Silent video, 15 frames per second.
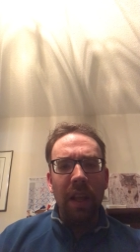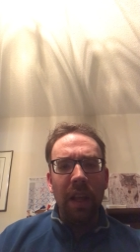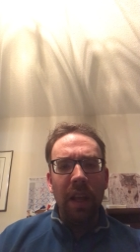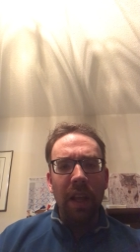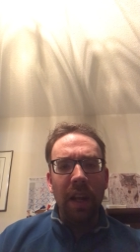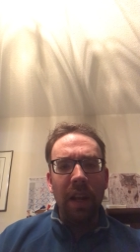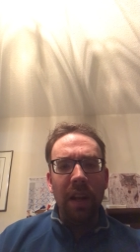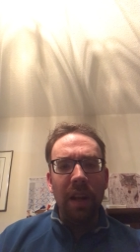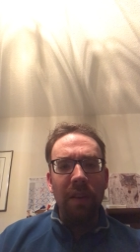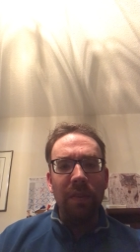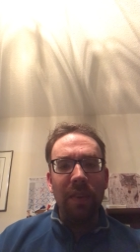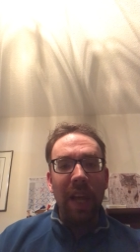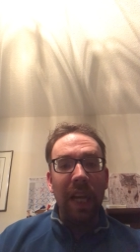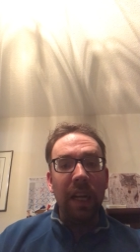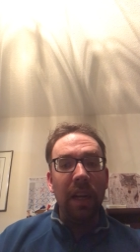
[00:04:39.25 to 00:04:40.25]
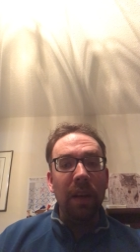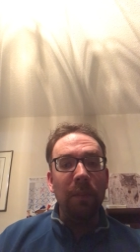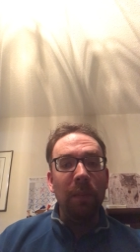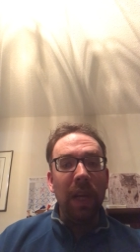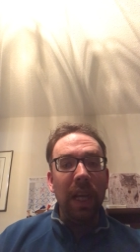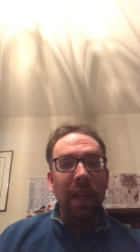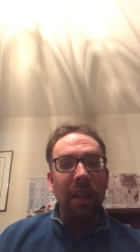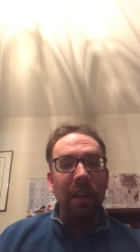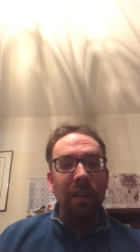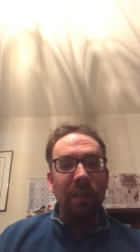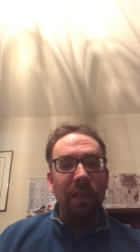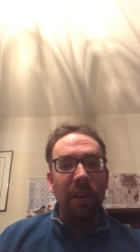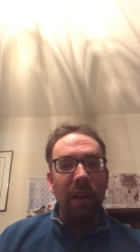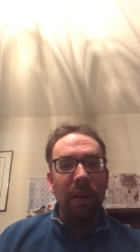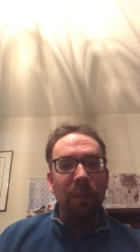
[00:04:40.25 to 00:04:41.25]
And it affected me
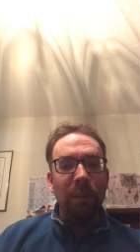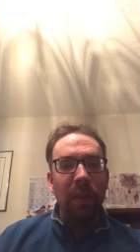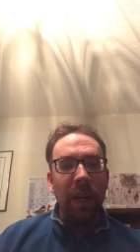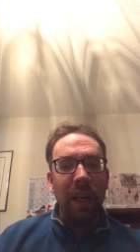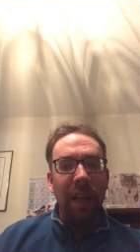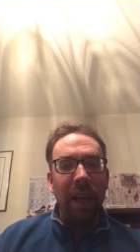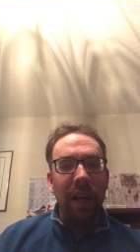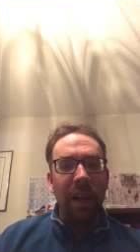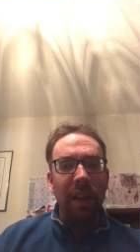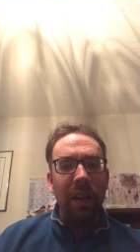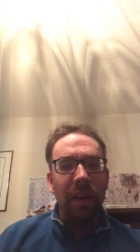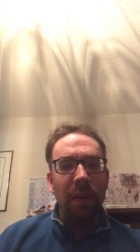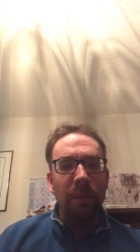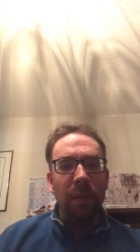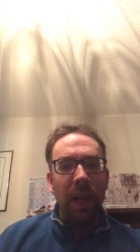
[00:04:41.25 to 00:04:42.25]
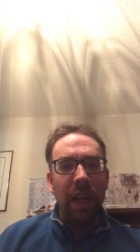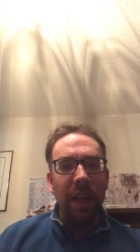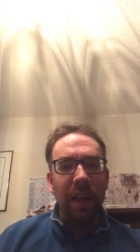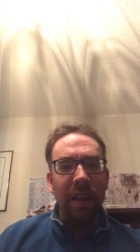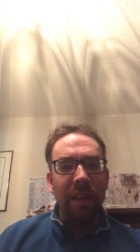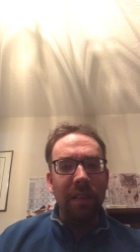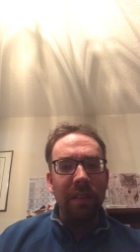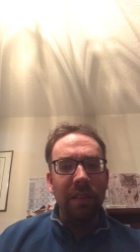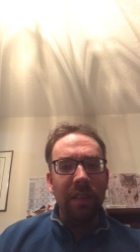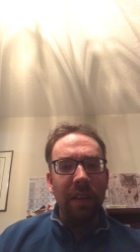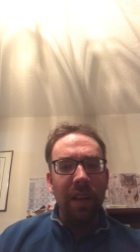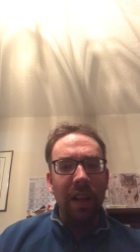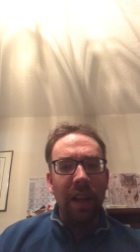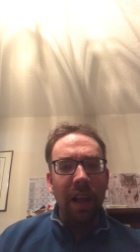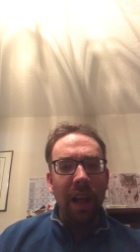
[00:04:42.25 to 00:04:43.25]
this year in particular because
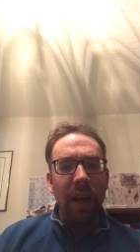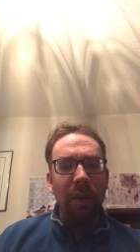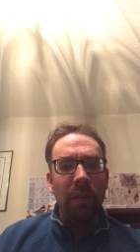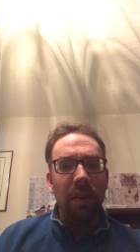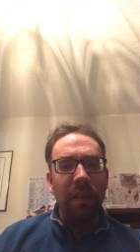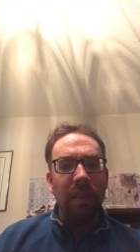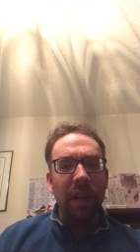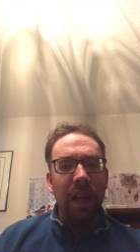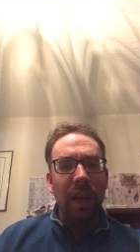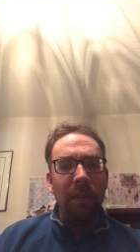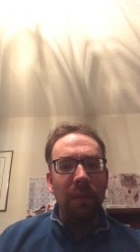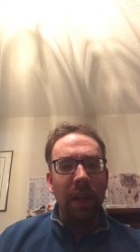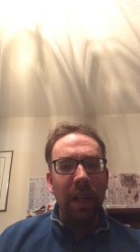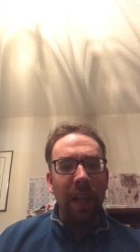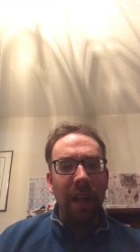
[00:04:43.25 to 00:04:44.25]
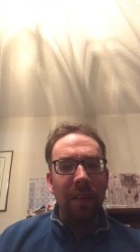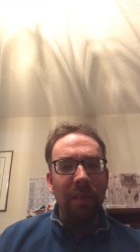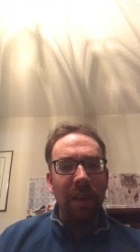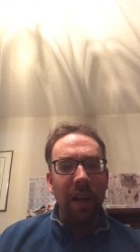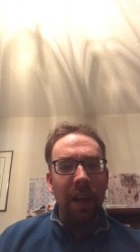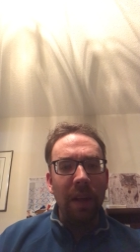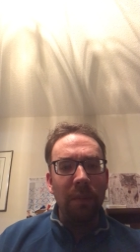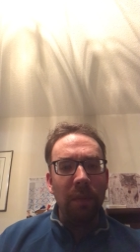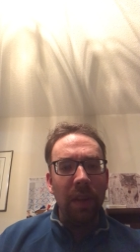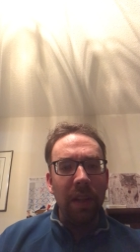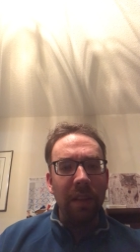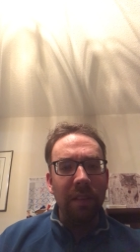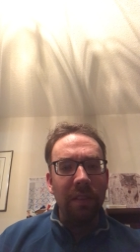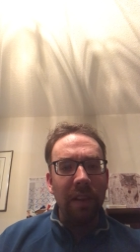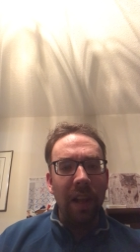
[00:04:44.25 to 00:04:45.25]
I wasn't able to have a
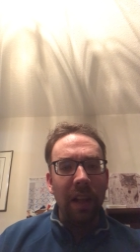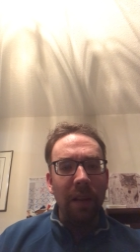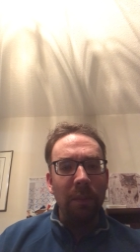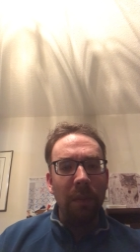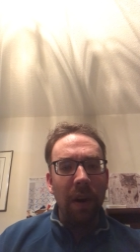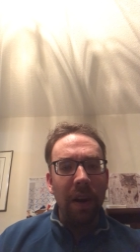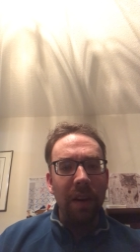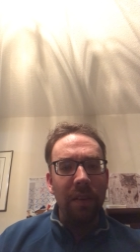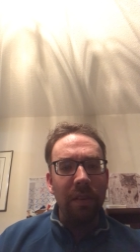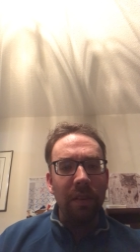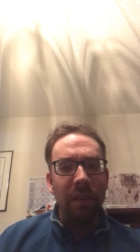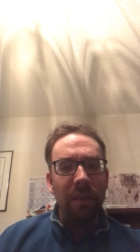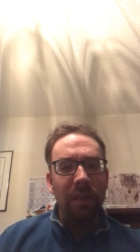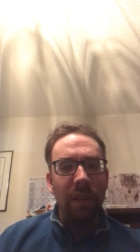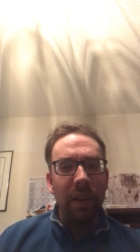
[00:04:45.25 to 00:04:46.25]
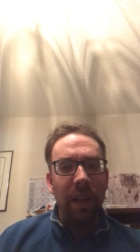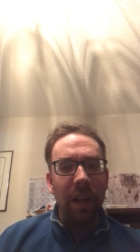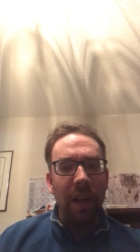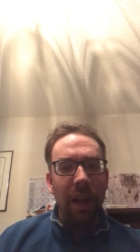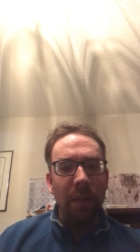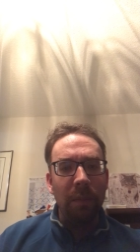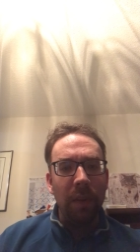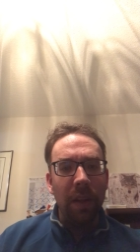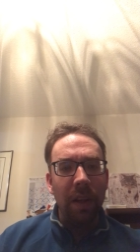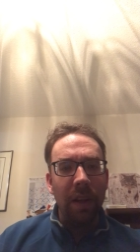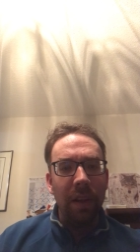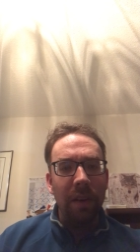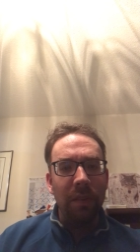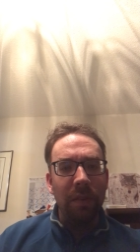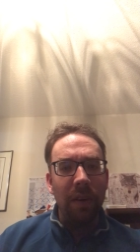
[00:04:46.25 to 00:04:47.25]
couple of celebrations with a couple of
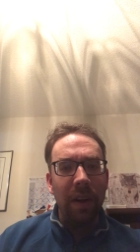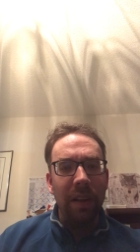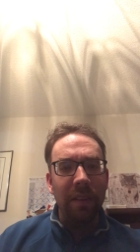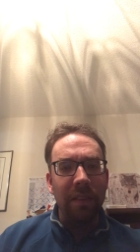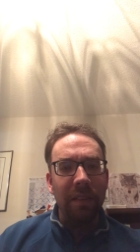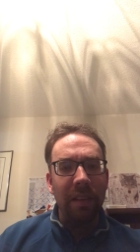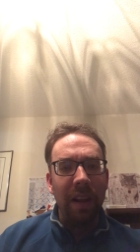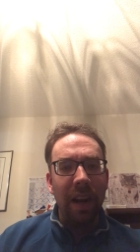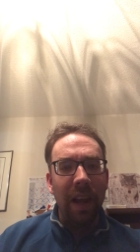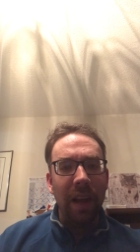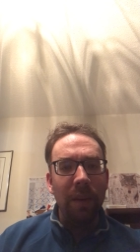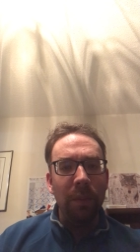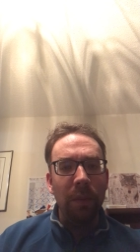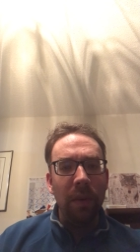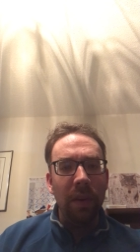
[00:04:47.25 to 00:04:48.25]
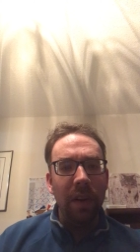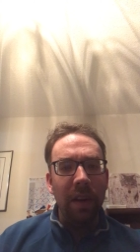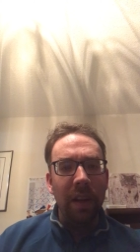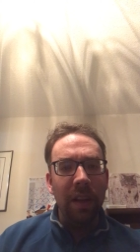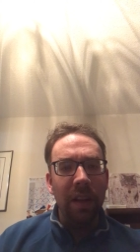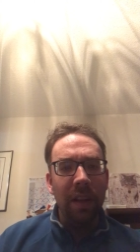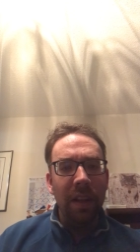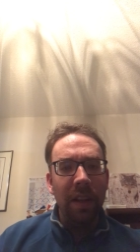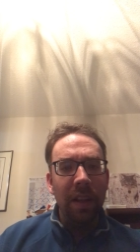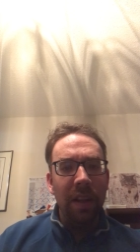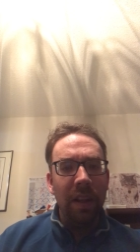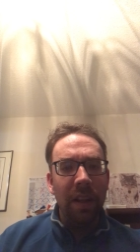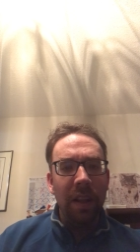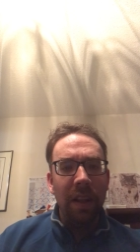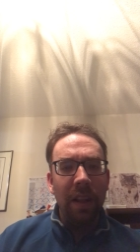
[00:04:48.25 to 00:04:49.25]
good friends that I would,
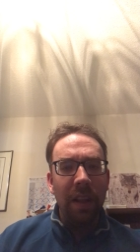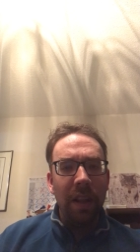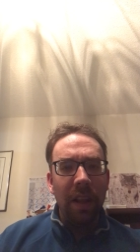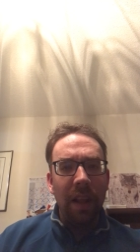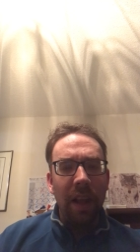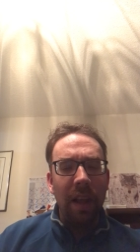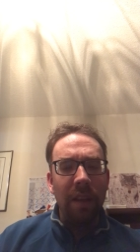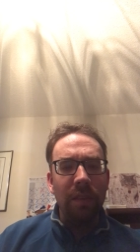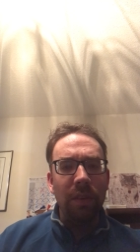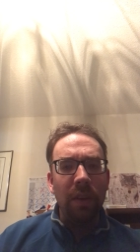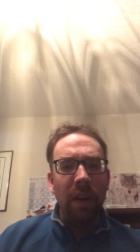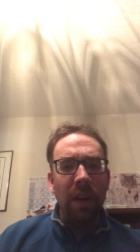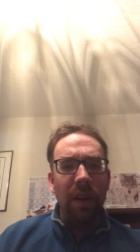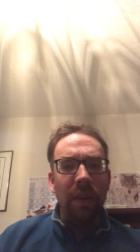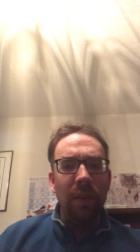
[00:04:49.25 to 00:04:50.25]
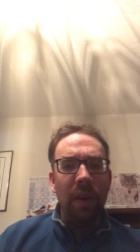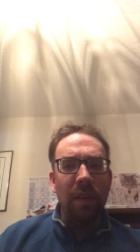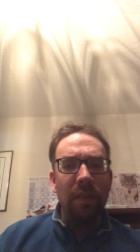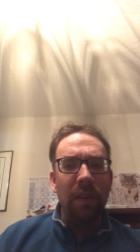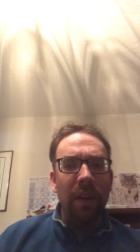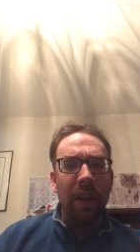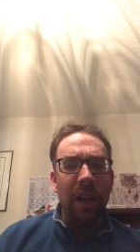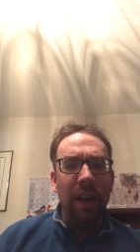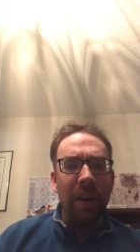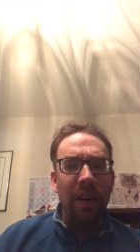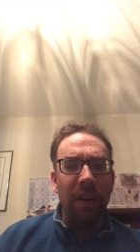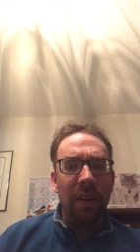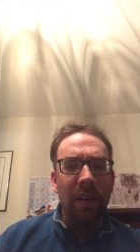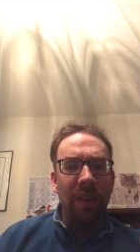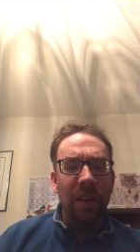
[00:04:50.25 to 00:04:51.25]
as we do every
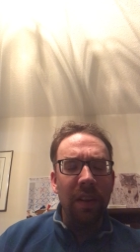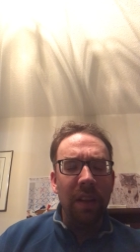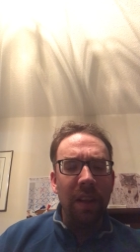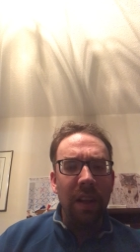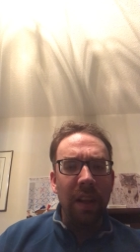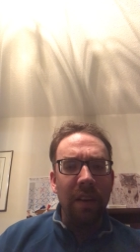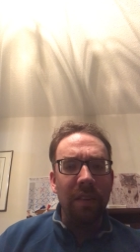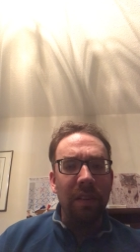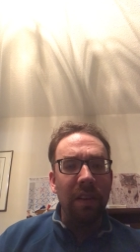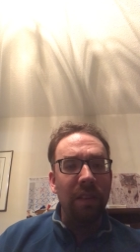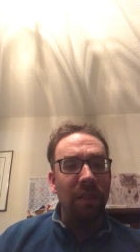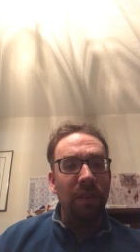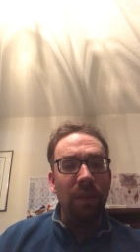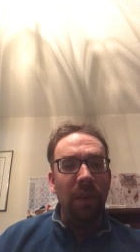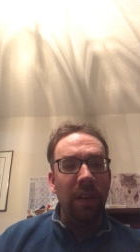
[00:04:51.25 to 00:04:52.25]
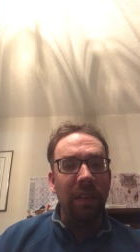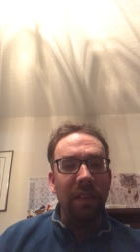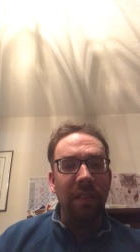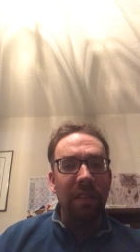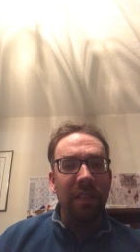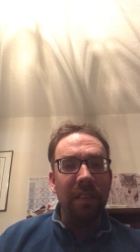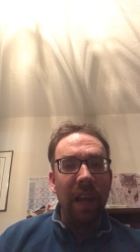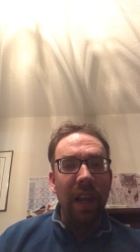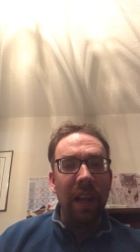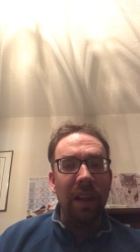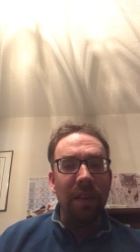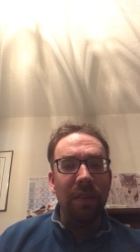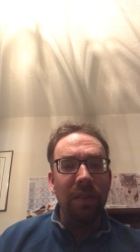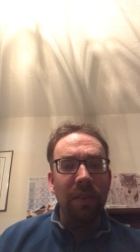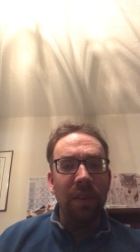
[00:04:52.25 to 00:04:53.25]
year. It just wasn't
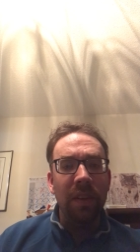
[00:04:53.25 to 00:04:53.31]
safe.